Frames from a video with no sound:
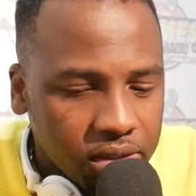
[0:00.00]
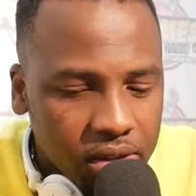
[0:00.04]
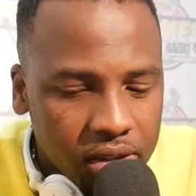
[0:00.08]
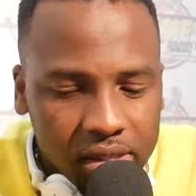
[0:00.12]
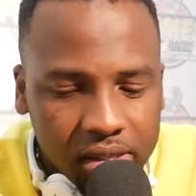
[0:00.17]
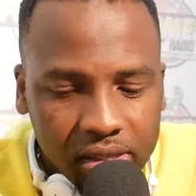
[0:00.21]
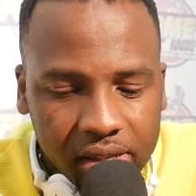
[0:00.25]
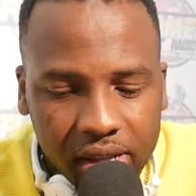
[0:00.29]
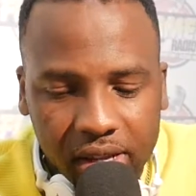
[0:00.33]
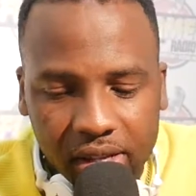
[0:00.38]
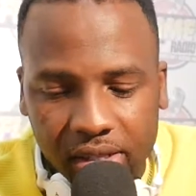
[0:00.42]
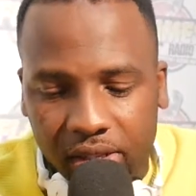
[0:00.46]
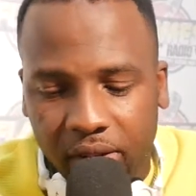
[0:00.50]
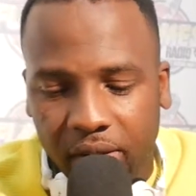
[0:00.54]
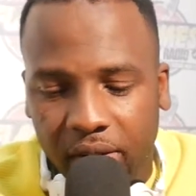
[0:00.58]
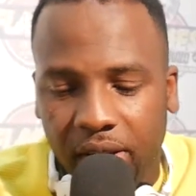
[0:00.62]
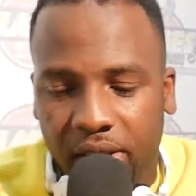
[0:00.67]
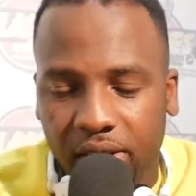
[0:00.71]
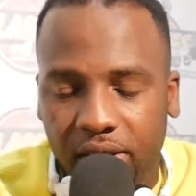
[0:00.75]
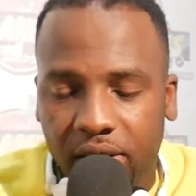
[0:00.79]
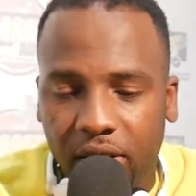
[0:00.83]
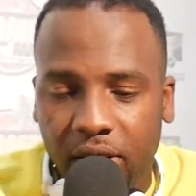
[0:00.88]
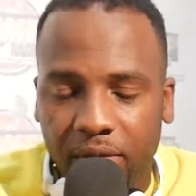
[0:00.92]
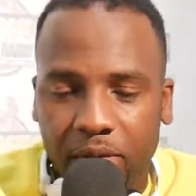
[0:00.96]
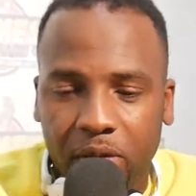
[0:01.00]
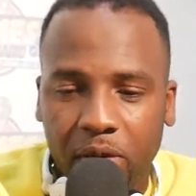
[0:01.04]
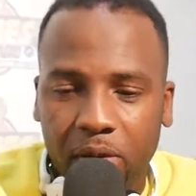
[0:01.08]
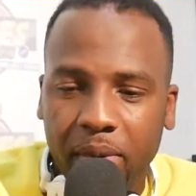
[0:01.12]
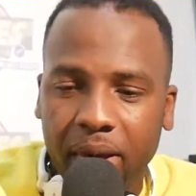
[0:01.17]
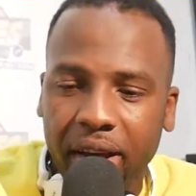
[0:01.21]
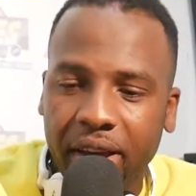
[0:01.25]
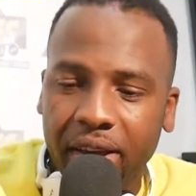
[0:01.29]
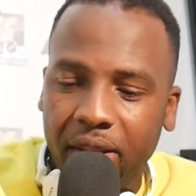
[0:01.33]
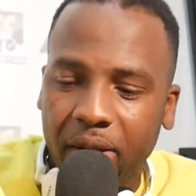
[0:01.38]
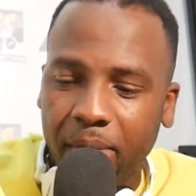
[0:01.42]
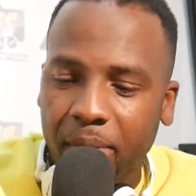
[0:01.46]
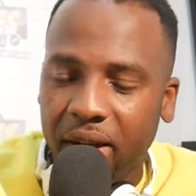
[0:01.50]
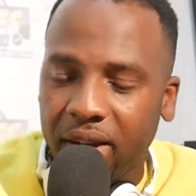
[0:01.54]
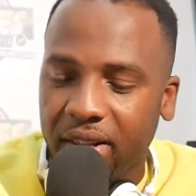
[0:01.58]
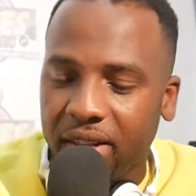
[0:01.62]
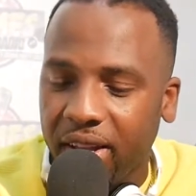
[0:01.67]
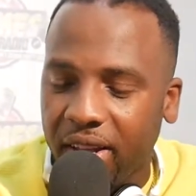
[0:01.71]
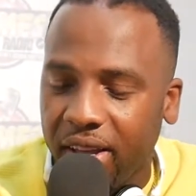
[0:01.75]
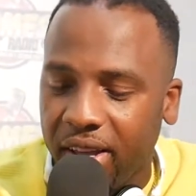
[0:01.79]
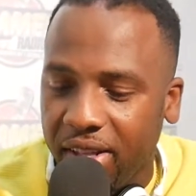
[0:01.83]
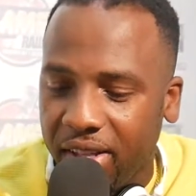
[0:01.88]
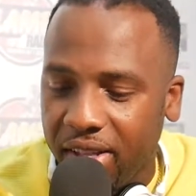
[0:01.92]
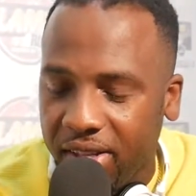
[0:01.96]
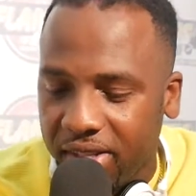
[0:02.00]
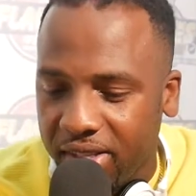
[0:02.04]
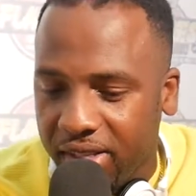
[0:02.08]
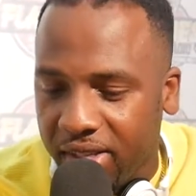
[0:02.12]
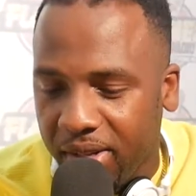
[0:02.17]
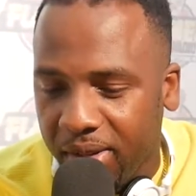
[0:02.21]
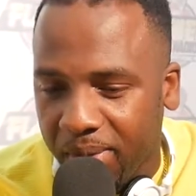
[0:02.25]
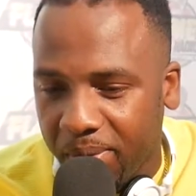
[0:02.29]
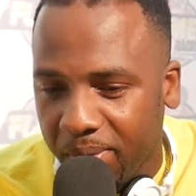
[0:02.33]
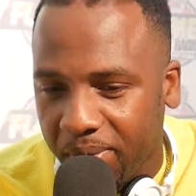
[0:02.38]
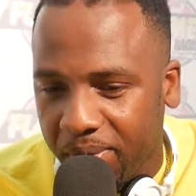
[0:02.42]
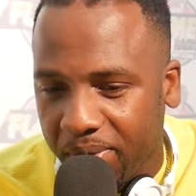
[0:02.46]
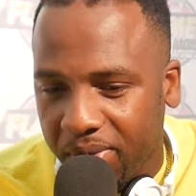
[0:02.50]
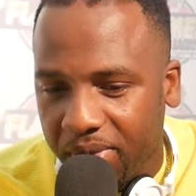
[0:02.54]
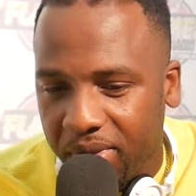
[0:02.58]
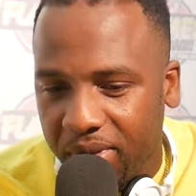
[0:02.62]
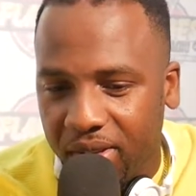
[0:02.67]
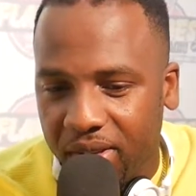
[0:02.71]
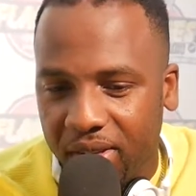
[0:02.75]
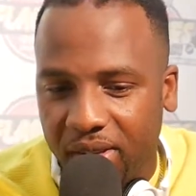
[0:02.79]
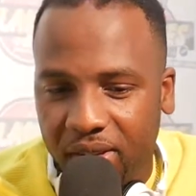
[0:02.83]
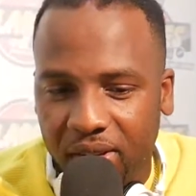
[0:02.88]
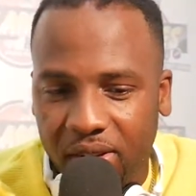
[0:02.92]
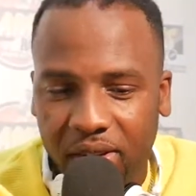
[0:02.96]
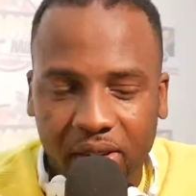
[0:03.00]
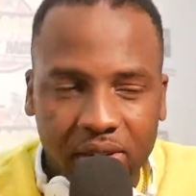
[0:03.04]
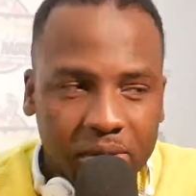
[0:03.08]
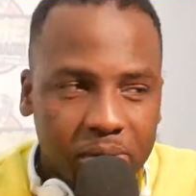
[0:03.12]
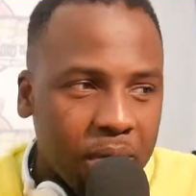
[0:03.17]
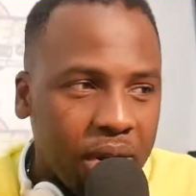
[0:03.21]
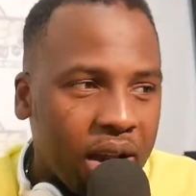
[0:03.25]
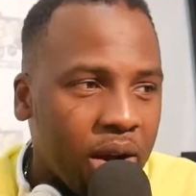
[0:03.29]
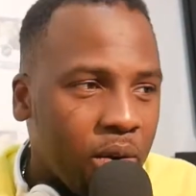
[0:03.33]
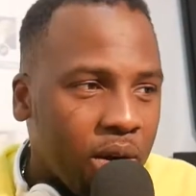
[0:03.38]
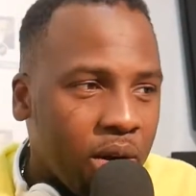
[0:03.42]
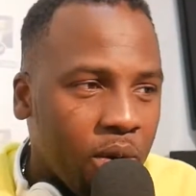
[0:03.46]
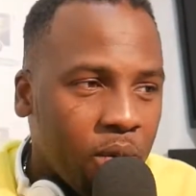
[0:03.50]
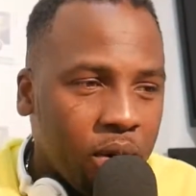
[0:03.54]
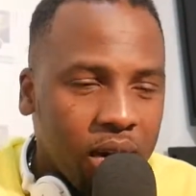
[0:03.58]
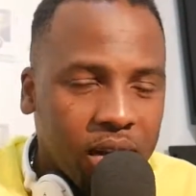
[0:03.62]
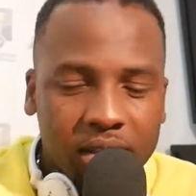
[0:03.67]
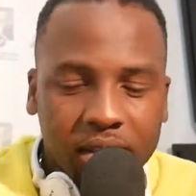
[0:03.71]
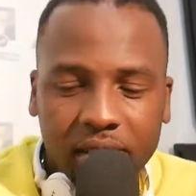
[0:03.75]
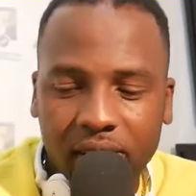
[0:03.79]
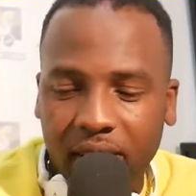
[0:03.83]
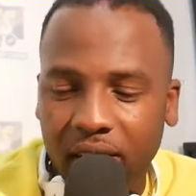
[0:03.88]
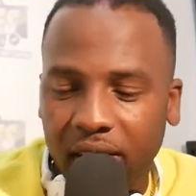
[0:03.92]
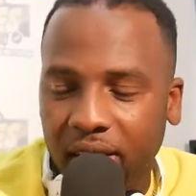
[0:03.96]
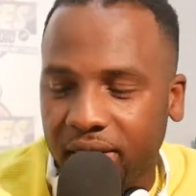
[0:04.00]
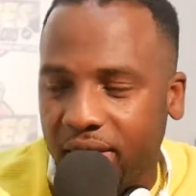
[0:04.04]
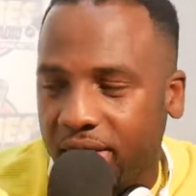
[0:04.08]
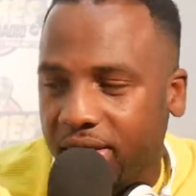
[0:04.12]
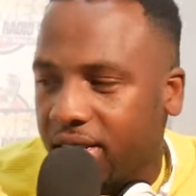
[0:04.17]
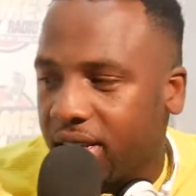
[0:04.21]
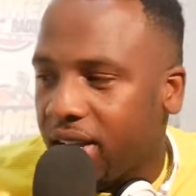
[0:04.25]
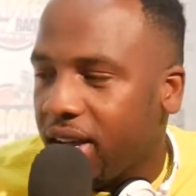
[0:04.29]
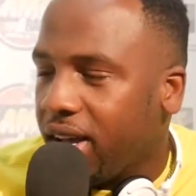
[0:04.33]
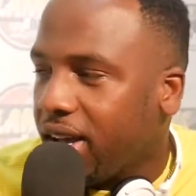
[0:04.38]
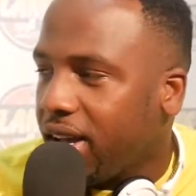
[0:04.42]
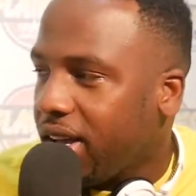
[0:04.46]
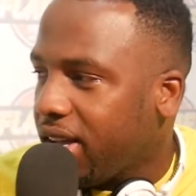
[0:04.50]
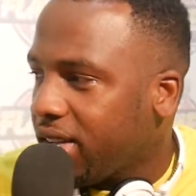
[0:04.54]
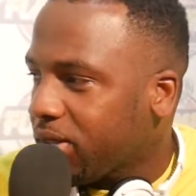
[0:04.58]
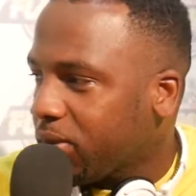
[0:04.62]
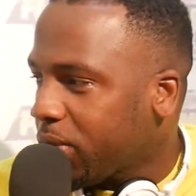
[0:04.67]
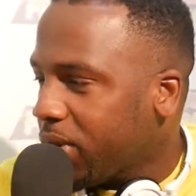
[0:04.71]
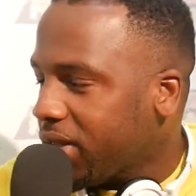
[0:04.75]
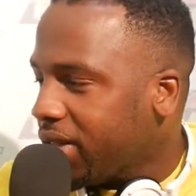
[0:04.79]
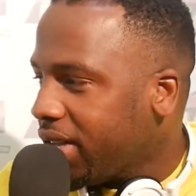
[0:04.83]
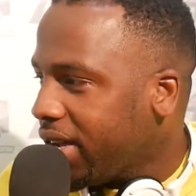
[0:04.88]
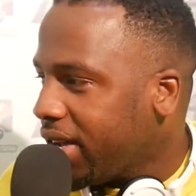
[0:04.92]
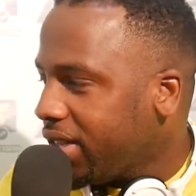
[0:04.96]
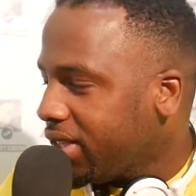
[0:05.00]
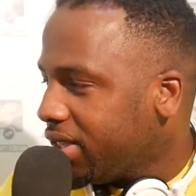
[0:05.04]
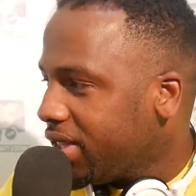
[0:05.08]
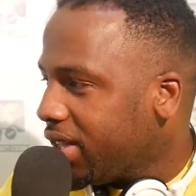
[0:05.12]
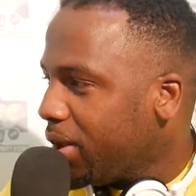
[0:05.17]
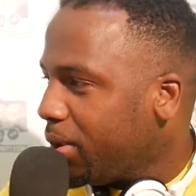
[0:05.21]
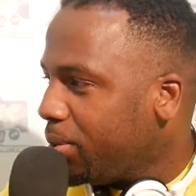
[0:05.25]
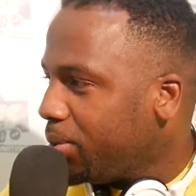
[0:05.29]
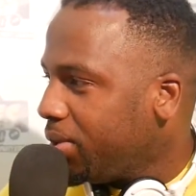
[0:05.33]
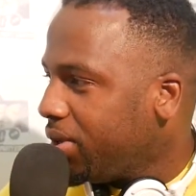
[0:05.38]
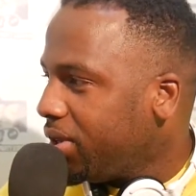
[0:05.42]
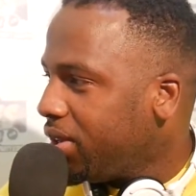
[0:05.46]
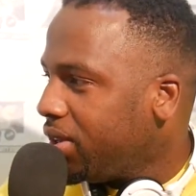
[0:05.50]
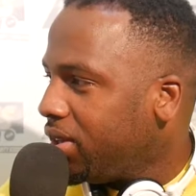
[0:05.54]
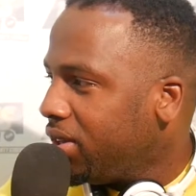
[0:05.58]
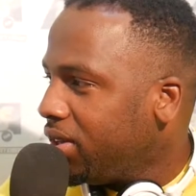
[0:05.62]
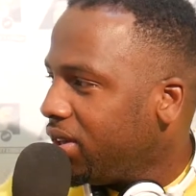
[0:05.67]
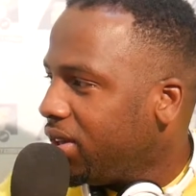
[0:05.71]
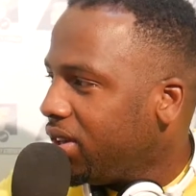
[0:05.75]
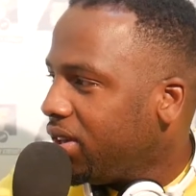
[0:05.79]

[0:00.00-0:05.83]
So in case instead of you buying a bottle of NSC, you just buy one song, because the song costs what, 99p?